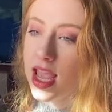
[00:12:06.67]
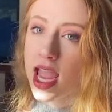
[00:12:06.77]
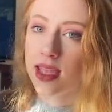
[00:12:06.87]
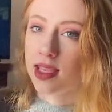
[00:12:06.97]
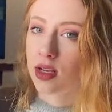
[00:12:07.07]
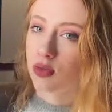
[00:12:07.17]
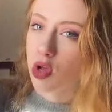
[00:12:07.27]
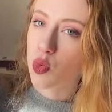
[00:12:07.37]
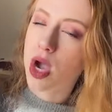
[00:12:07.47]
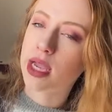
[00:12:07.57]
And they don't
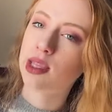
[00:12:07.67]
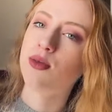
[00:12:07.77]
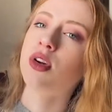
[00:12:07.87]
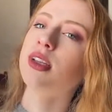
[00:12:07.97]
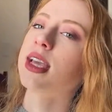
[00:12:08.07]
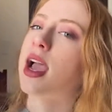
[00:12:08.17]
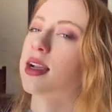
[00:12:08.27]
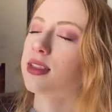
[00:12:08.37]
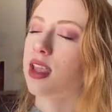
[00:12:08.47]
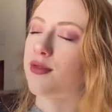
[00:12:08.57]
know why they were
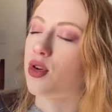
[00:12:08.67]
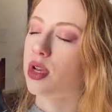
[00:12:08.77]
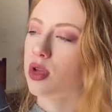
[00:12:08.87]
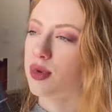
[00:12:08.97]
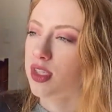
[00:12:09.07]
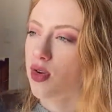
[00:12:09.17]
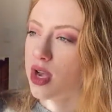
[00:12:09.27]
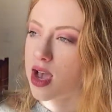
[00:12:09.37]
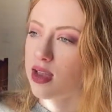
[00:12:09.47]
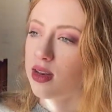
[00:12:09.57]
attacked. They have no idea what's going
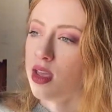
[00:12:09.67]
on.